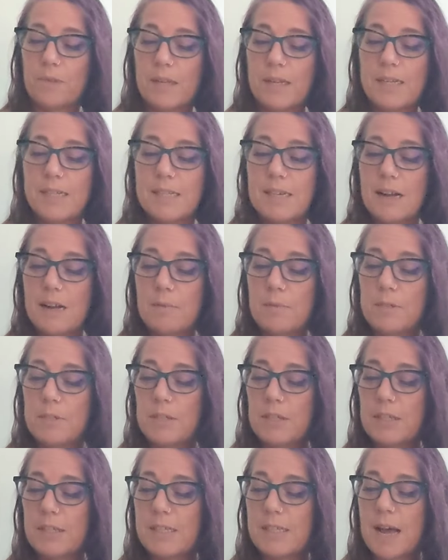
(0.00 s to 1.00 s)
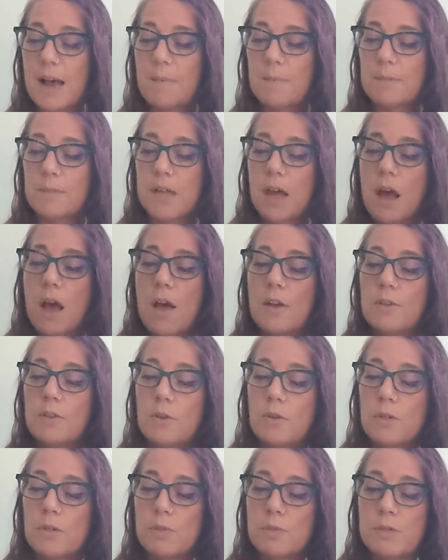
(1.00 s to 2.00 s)
It is time we took steps
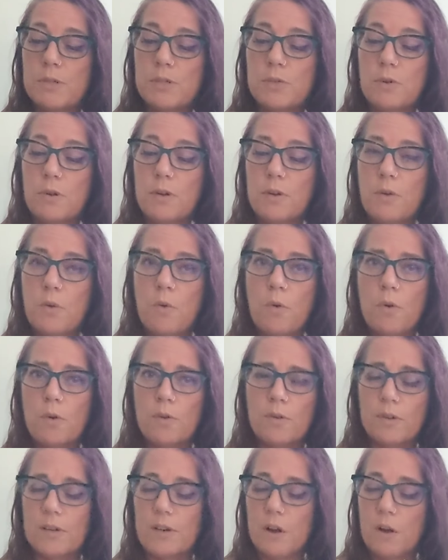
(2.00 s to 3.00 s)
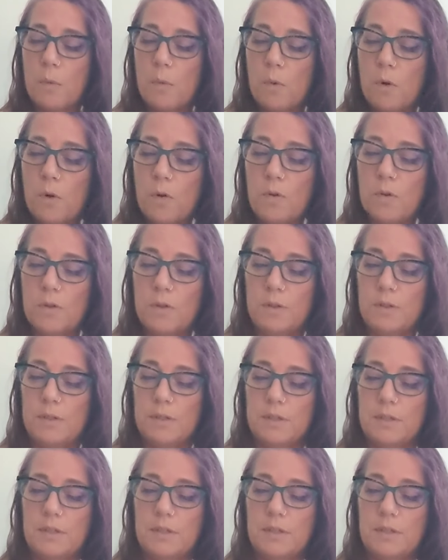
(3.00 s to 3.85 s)
towards restoring order in our world.